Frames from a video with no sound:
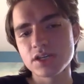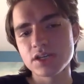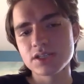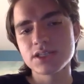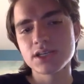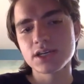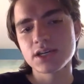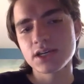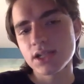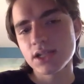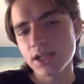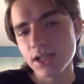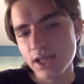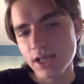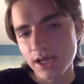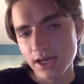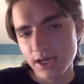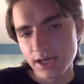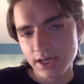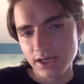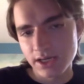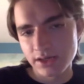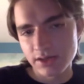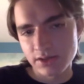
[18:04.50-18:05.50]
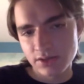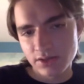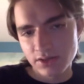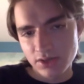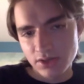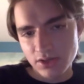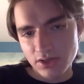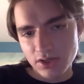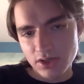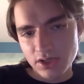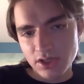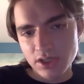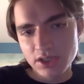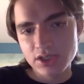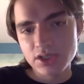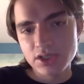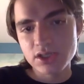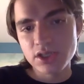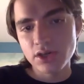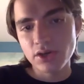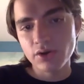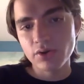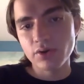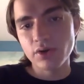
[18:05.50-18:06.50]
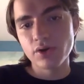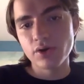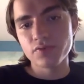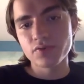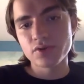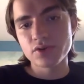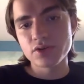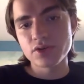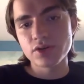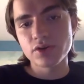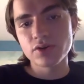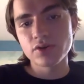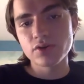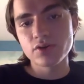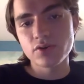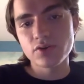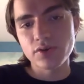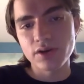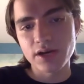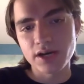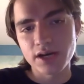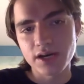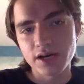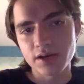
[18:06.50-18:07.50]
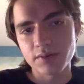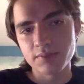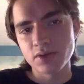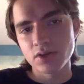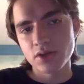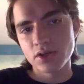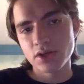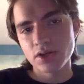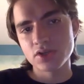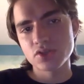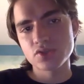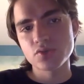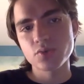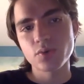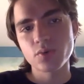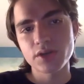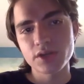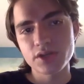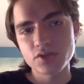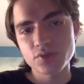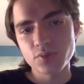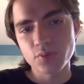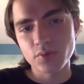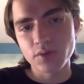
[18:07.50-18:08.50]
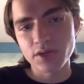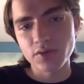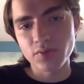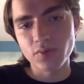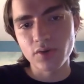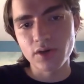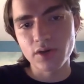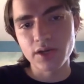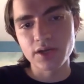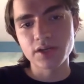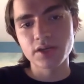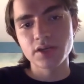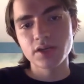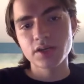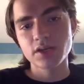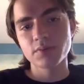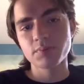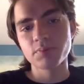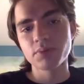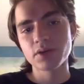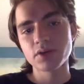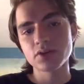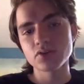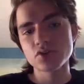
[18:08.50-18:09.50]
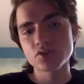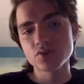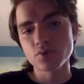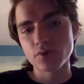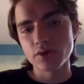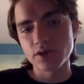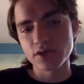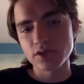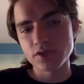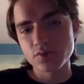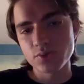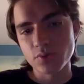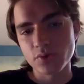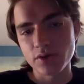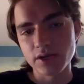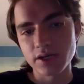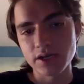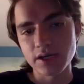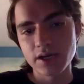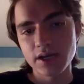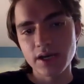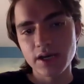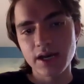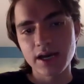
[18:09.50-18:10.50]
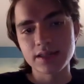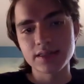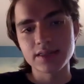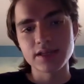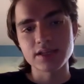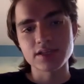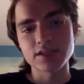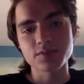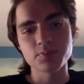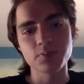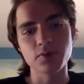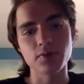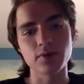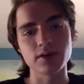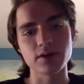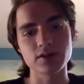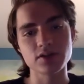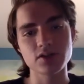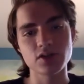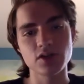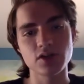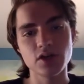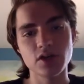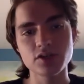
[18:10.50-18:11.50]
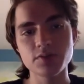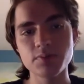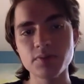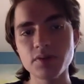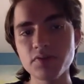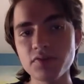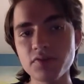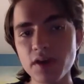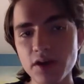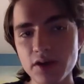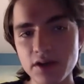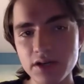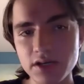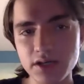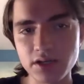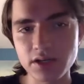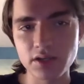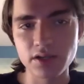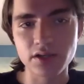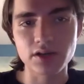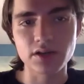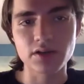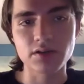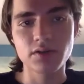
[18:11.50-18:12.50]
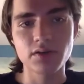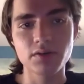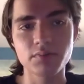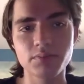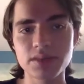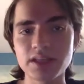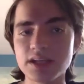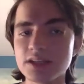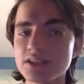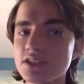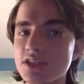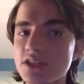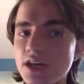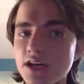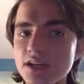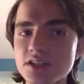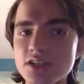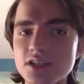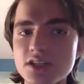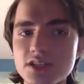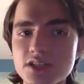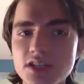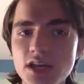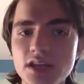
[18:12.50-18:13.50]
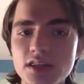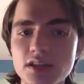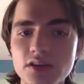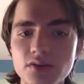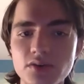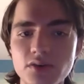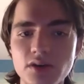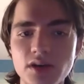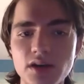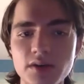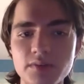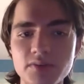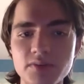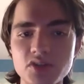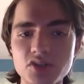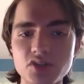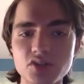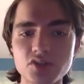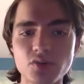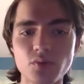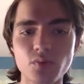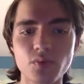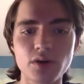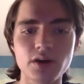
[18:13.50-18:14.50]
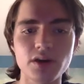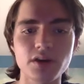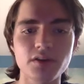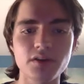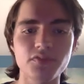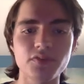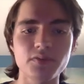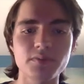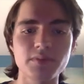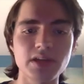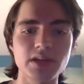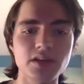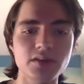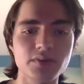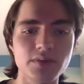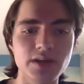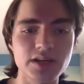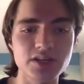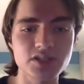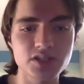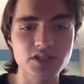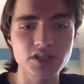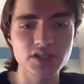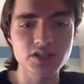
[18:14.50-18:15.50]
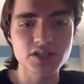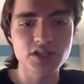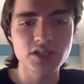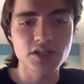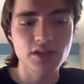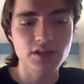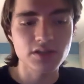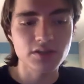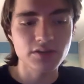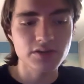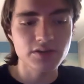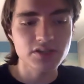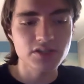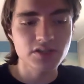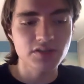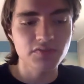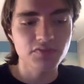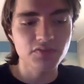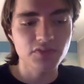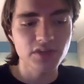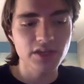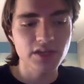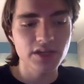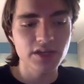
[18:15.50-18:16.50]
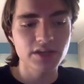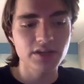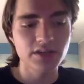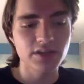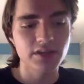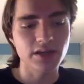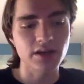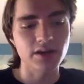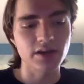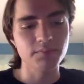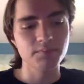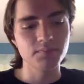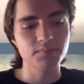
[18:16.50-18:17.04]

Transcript: decline in year over year crime in 2021 compared to 2020 at this point, to be very clear. But that's not to say that crime isn't a worry for many residents and that there isn't validity there.